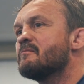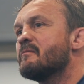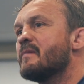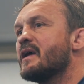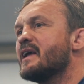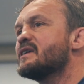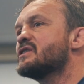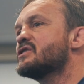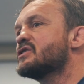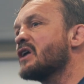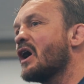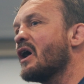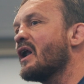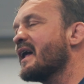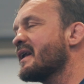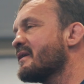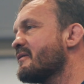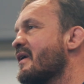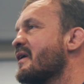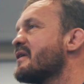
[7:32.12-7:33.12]
His style
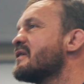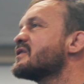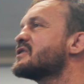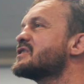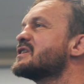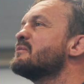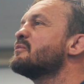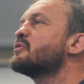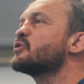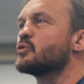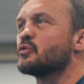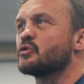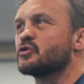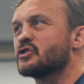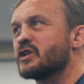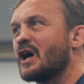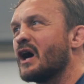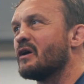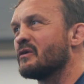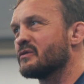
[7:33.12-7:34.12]
had a very similar sort of
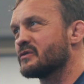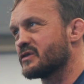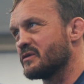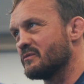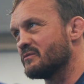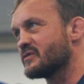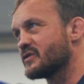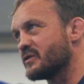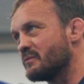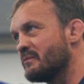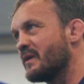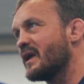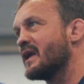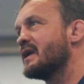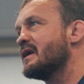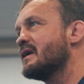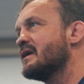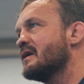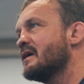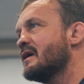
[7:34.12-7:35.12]
style to
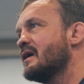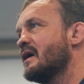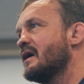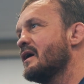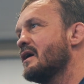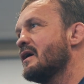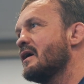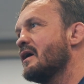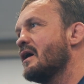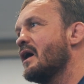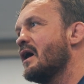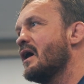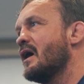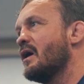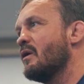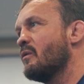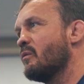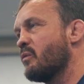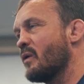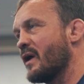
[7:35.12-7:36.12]
me
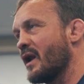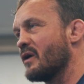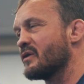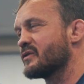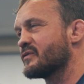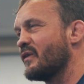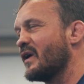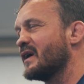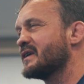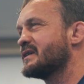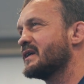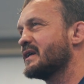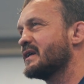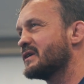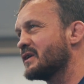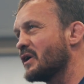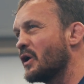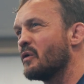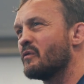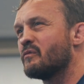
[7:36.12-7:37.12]
when I was
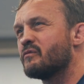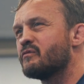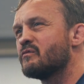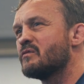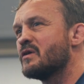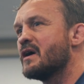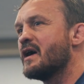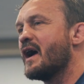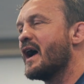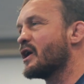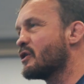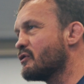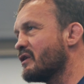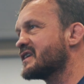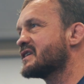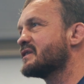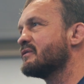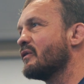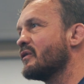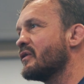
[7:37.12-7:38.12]
fighting.
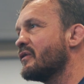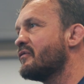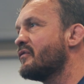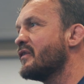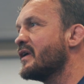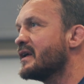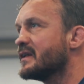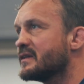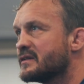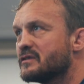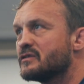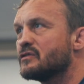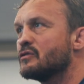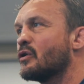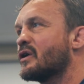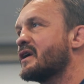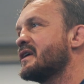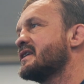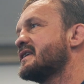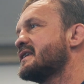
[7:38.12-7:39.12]
Aggressive on the feet,
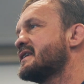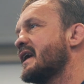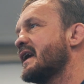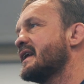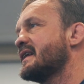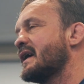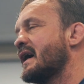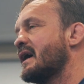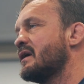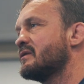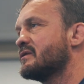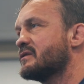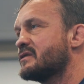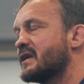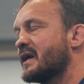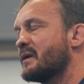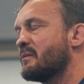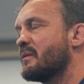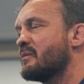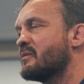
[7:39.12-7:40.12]
looking to take
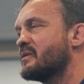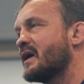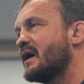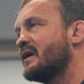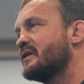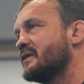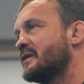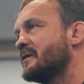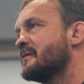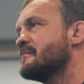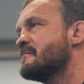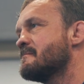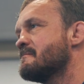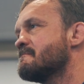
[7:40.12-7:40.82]
people down.